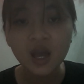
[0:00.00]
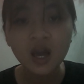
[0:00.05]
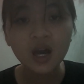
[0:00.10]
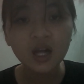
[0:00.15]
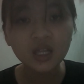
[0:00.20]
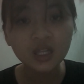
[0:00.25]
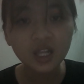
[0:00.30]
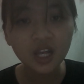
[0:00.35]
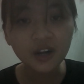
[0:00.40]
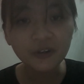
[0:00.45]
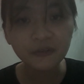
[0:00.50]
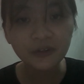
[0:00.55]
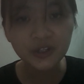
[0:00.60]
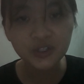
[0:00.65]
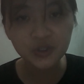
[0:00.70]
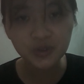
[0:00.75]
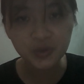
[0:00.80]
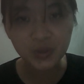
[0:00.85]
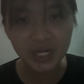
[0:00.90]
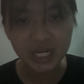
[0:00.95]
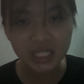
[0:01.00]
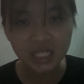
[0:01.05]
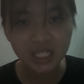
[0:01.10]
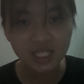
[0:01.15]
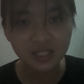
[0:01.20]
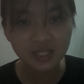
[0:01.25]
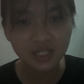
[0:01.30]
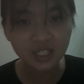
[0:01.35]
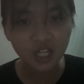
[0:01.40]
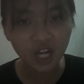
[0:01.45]
A lot of our stress
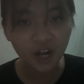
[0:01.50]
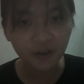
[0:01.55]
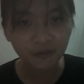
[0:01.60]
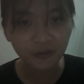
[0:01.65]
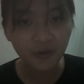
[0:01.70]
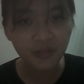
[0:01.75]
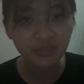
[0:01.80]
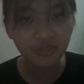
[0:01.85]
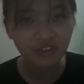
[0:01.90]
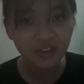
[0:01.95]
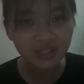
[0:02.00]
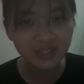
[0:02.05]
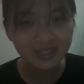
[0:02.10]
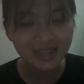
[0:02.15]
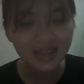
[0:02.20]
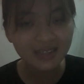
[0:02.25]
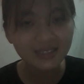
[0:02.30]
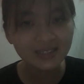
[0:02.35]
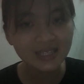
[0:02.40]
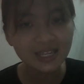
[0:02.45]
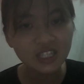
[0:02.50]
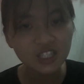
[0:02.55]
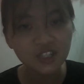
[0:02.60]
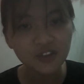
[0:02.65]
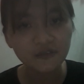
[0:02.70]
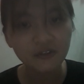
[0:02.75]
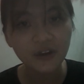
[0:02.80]
doesn't come from that sense of